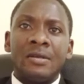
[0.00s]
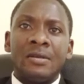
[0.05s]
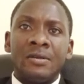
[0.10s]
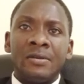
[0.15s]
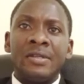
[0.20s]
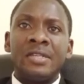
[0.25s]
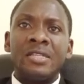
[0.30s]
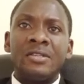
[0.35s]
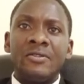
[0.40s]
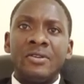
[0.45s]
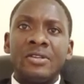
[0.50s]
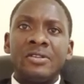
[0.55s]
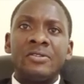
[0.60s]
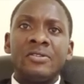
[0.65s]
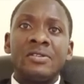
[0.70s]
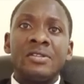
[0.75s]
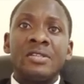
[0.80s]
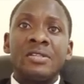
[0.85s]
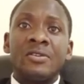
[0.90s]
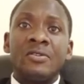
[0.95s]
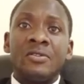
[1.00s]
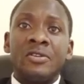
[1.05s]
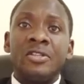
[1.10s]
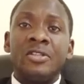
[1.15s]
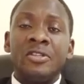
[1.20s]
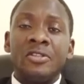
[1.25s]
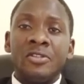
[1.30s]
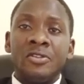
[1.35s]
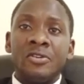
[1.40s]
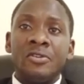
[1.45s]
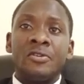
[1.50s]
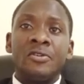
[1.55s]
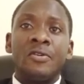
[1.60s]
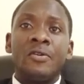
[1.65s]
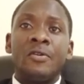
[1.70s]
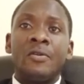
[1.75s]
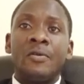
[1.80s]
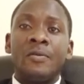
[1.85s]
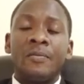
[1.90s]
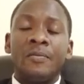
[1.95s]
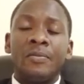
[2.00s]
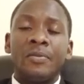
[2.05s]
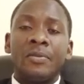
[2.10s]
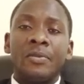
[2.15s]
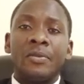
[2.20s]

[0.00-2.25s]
Restrictions continue to grow.